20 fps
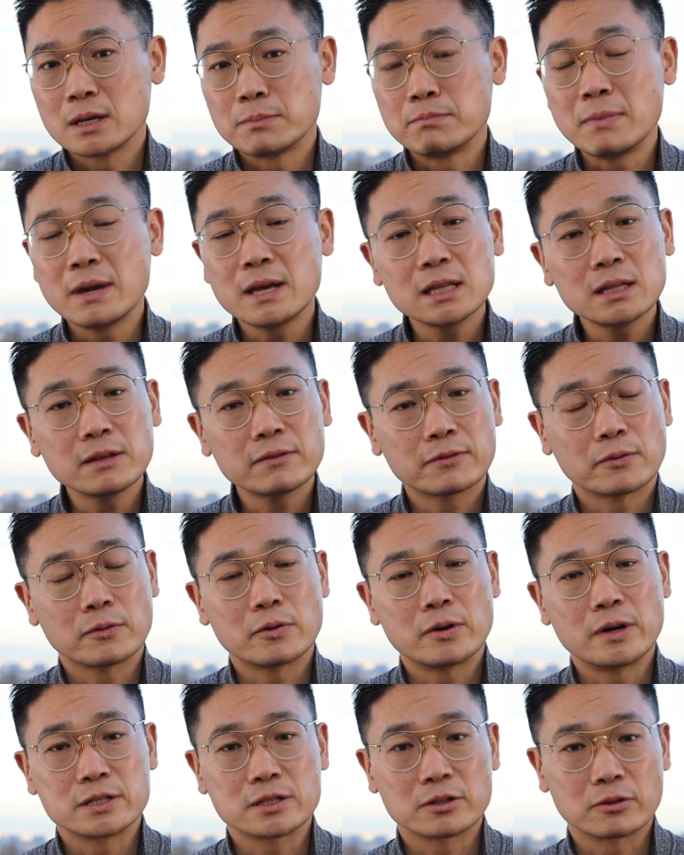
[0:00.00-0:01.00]
mainly
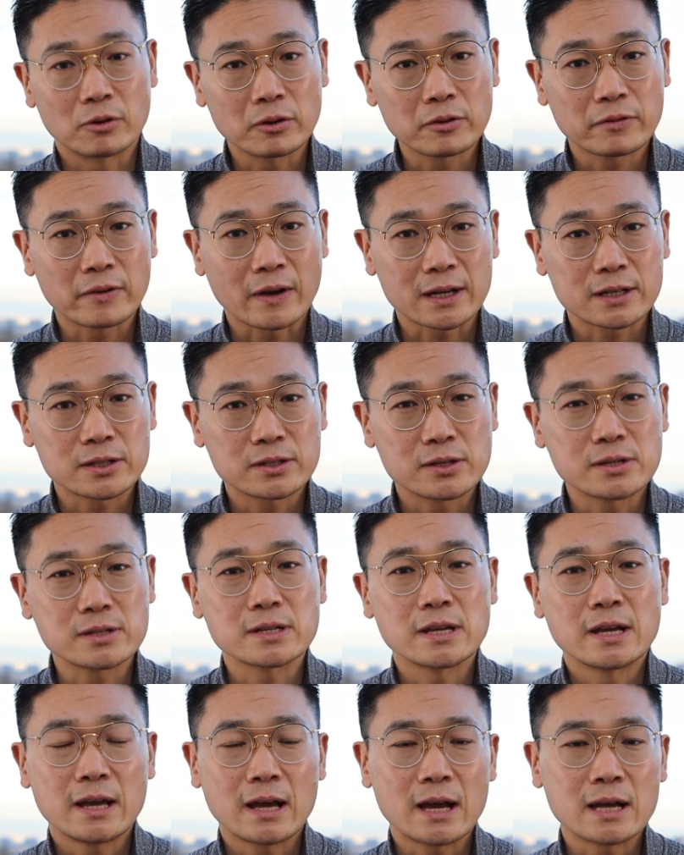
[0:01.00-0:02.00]
for its growth factors,
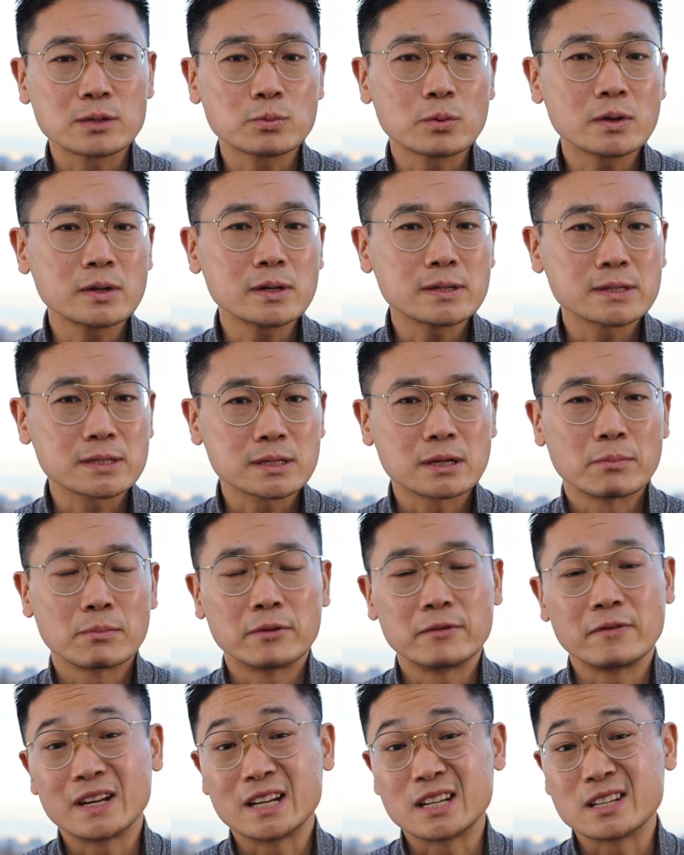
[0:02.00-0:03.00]
as well as
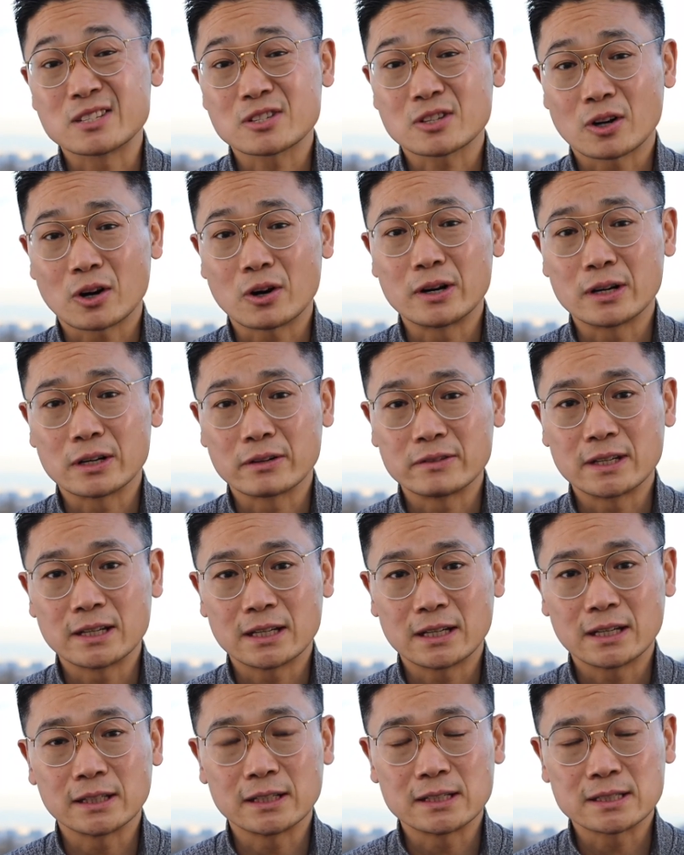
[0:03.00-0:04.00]
preventing scarring of the
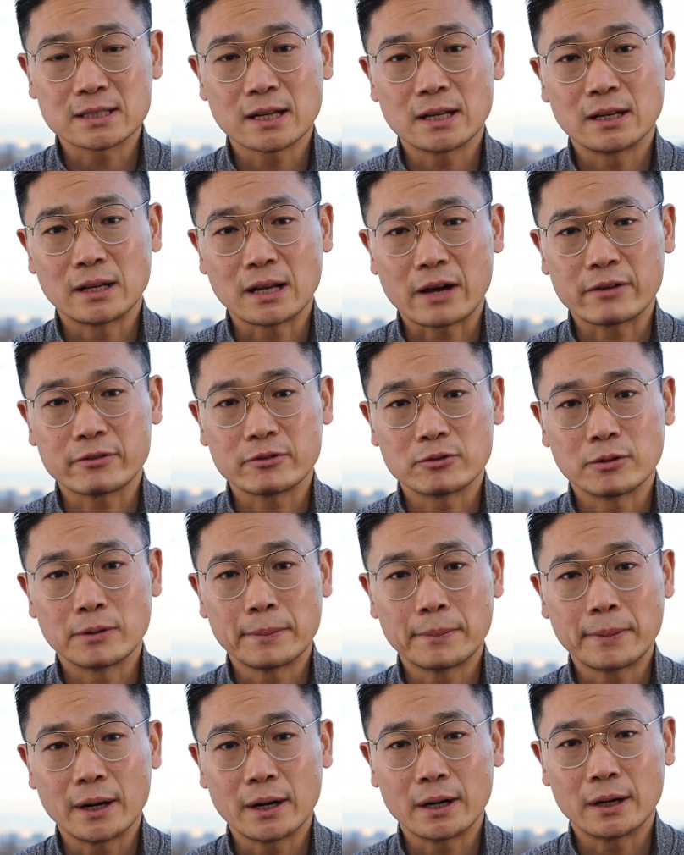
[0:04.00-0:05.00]
Achilles tendon after
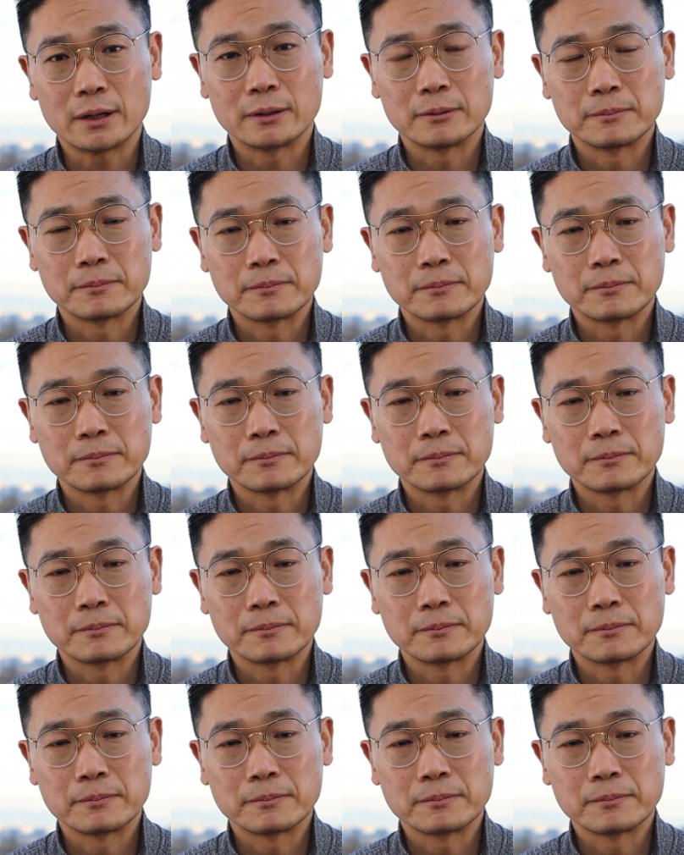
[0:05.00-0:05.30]
repair.